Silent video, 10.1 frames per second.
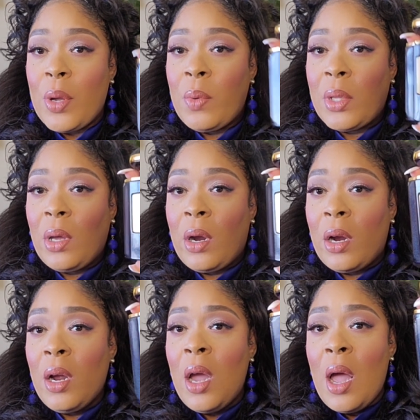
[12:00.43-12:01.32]
it with
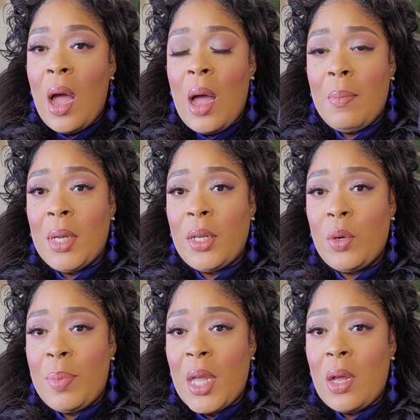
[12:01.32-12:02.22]
her. A little
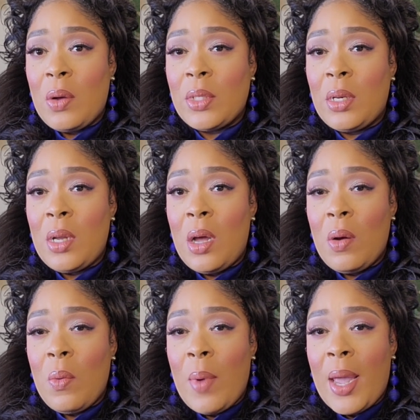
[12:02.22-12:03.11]
bit goes a
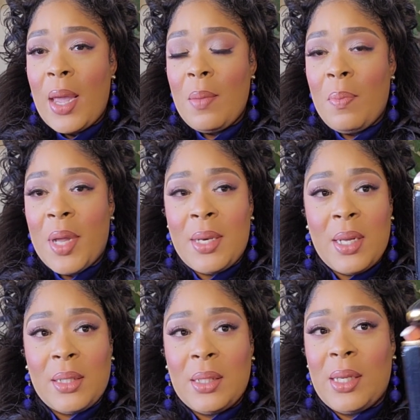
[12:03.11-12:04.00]
long way, but
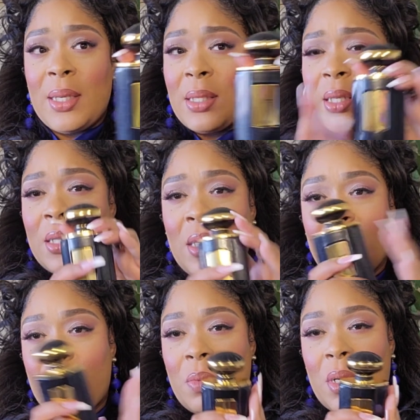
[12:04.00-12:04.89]
nonetheless, like,
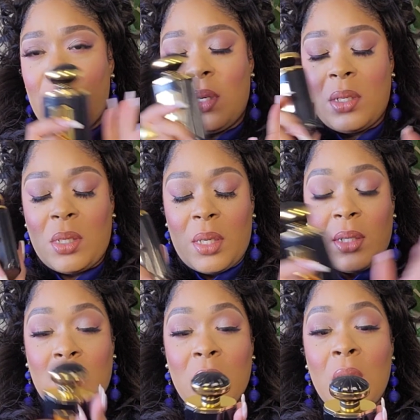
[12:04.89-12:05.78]
this one is
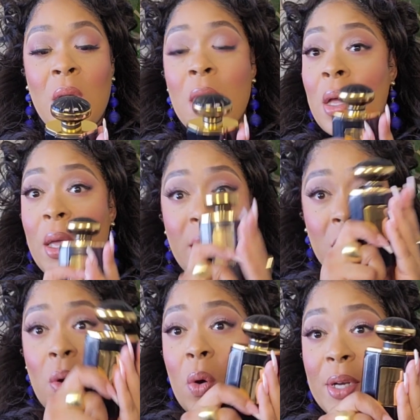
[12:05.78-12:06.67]
just, it's
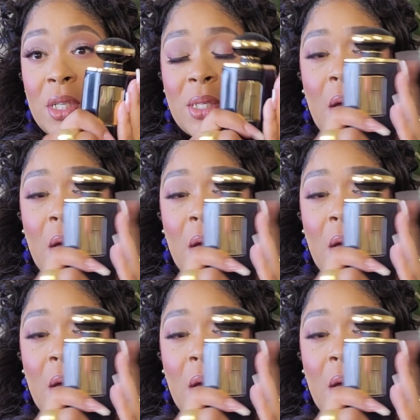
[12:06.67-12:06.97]
gorgeous.